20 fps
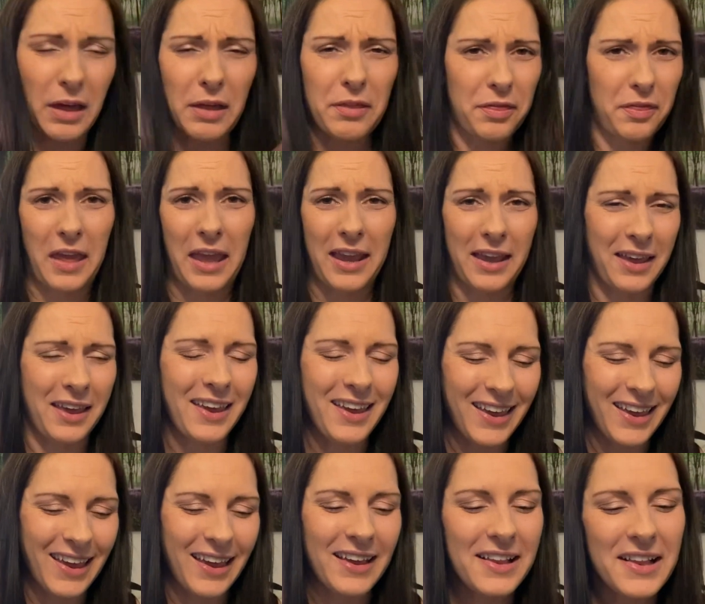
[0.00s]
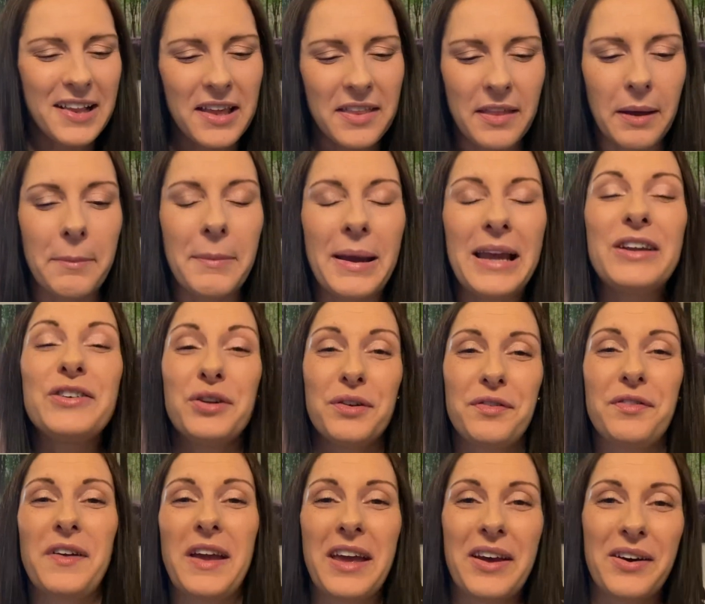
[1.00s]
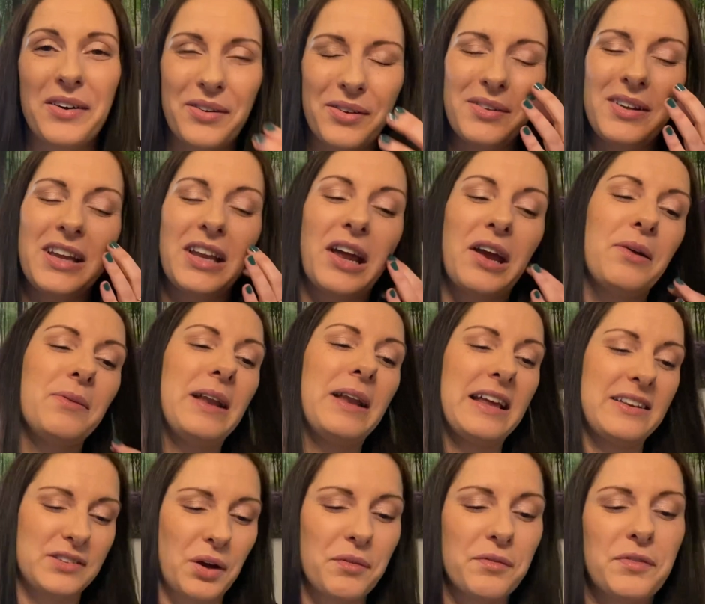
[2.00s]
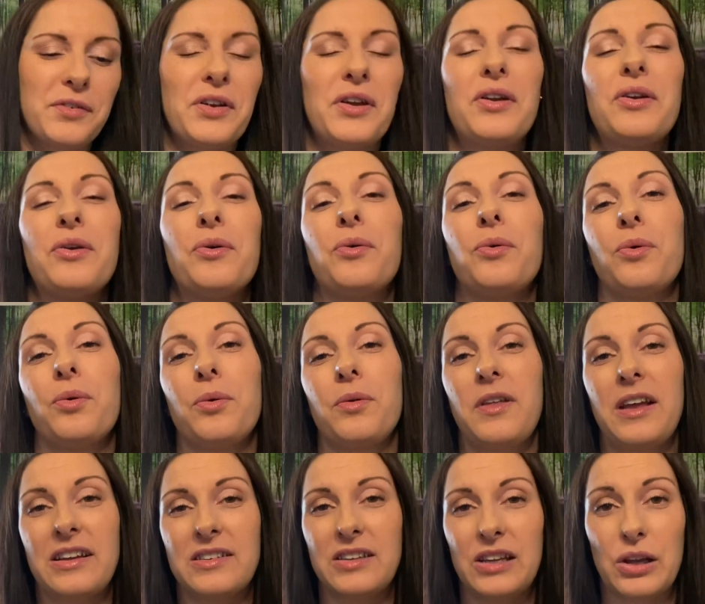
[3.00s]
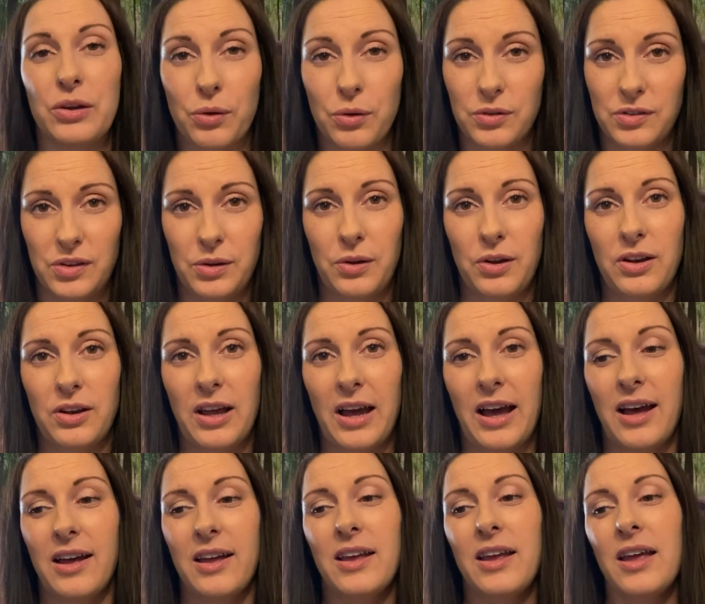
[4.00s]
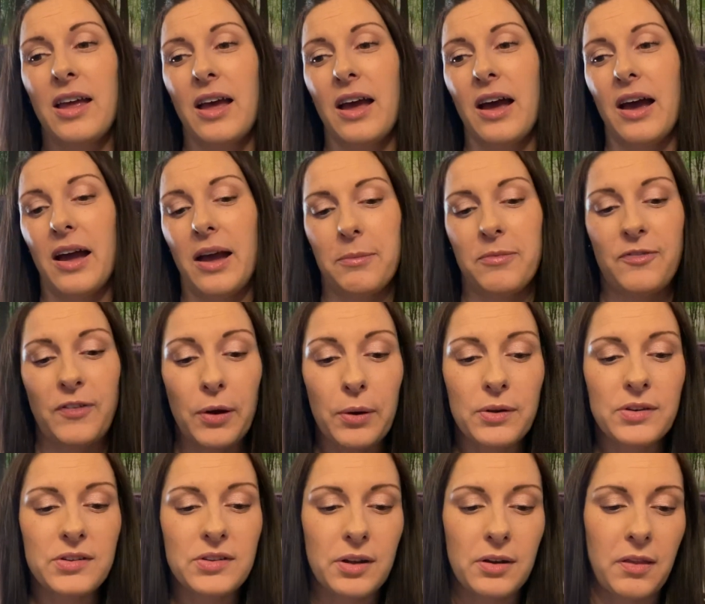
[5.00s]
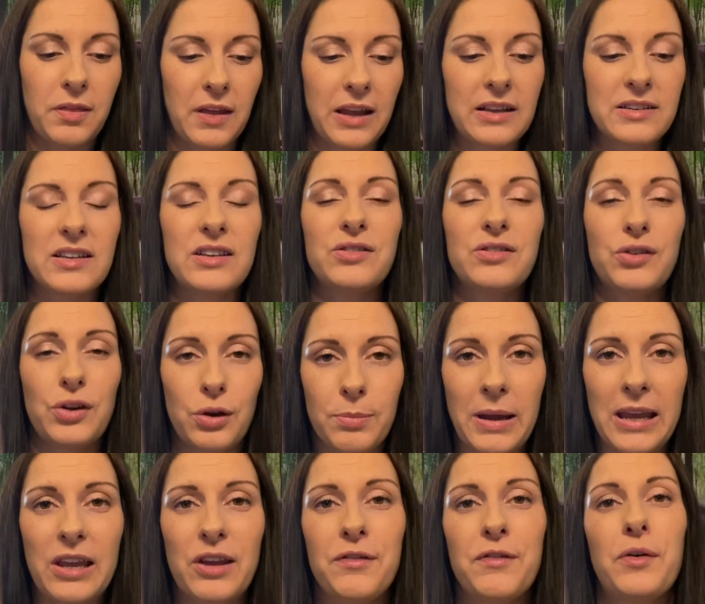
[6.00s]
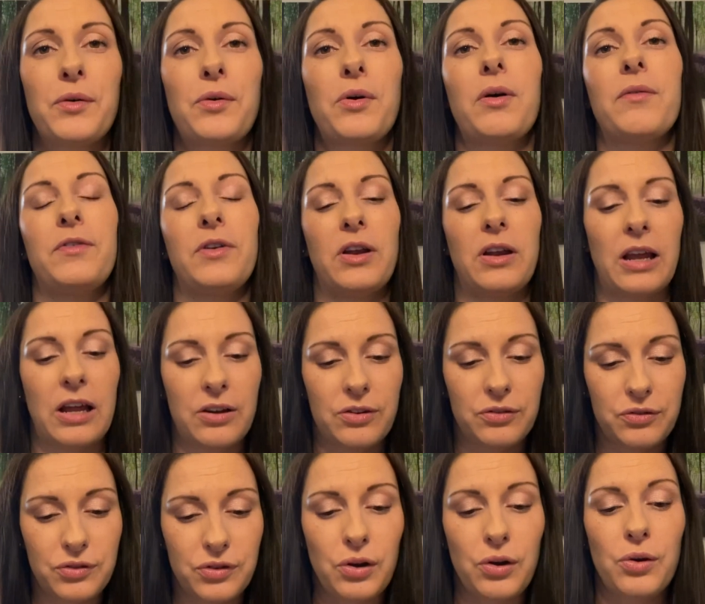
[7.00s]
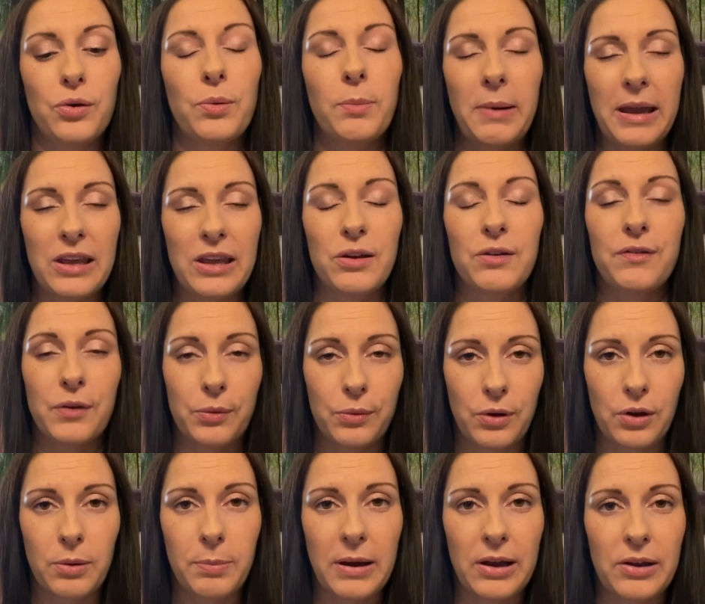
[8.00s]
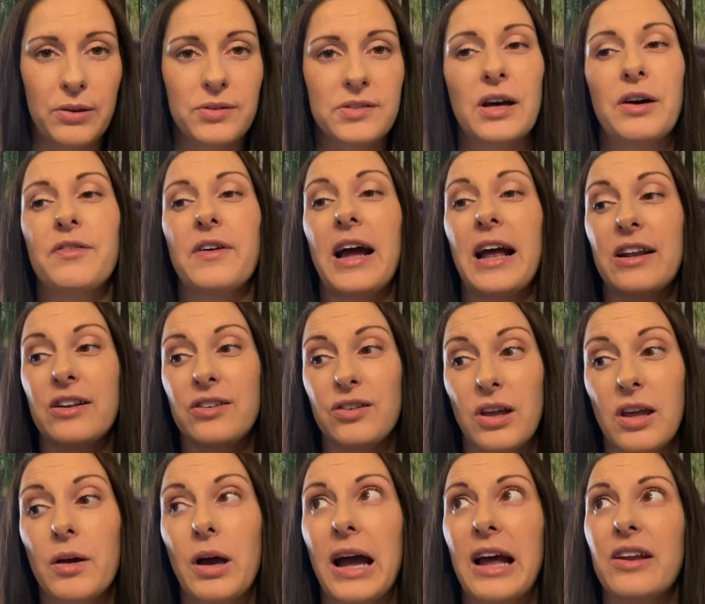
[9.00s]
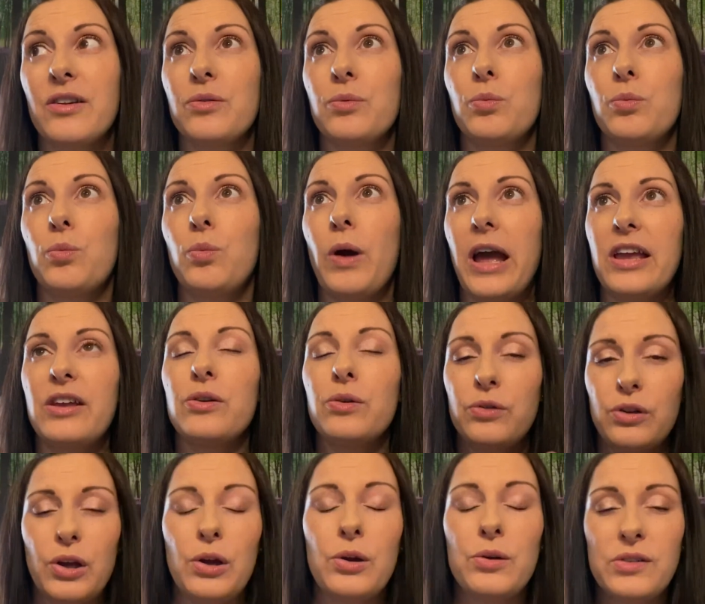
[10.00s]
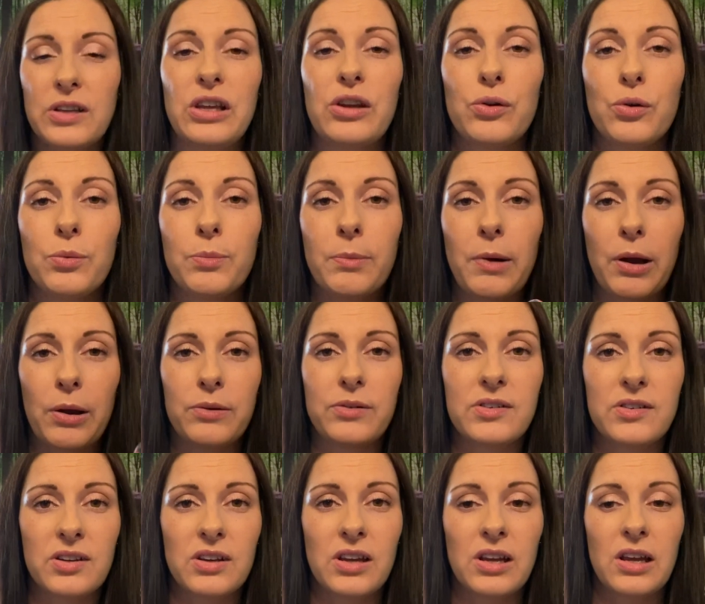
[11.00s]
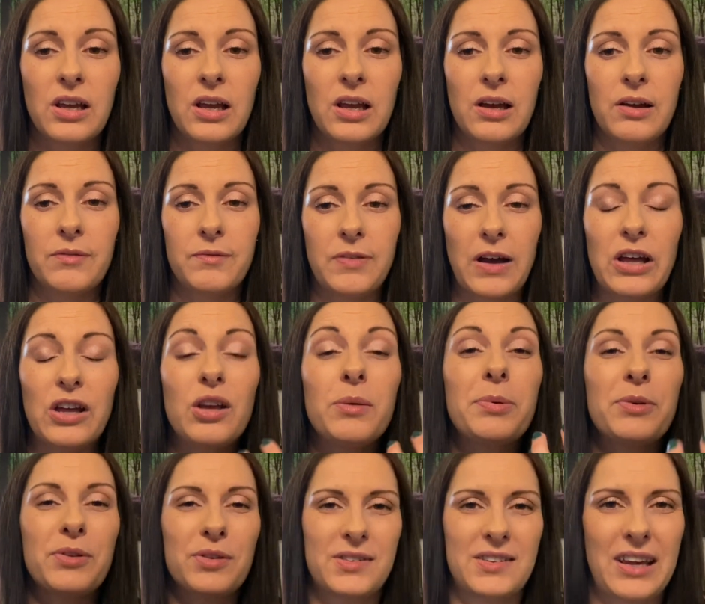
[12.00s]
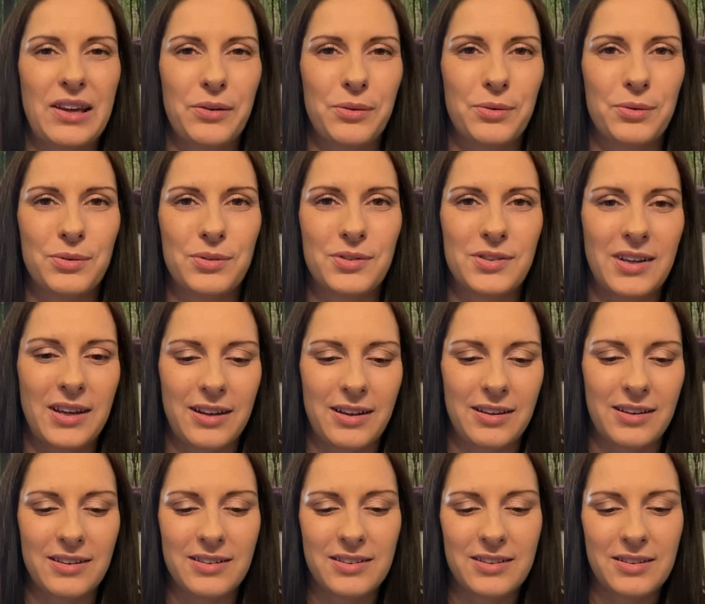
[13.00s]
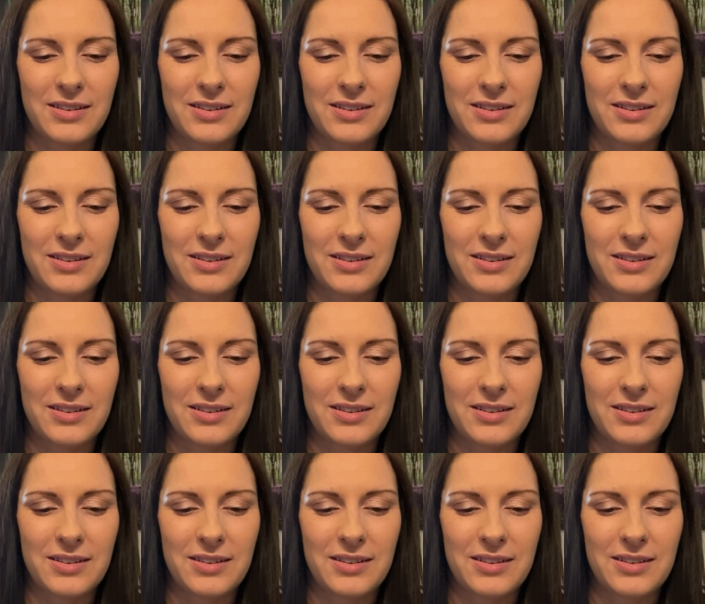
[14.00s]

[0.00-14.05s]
thing that makes you feel, you know, less confident, or things that you're not so good at. Focus on the things that do make you feel confident and do make you feel good about yourself, and where you're using your most valuable skills and